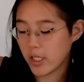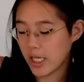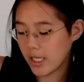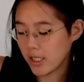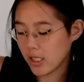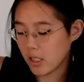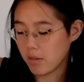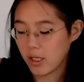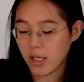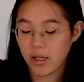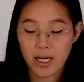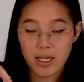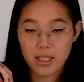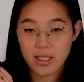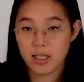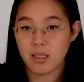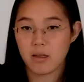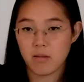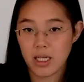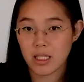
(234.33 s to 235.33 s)
and to me
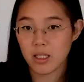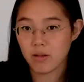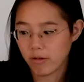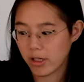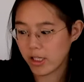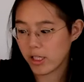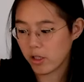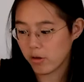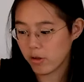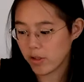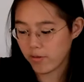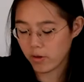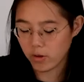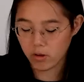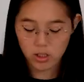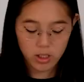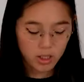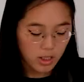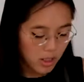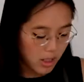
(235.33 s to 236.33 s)
that's really useful.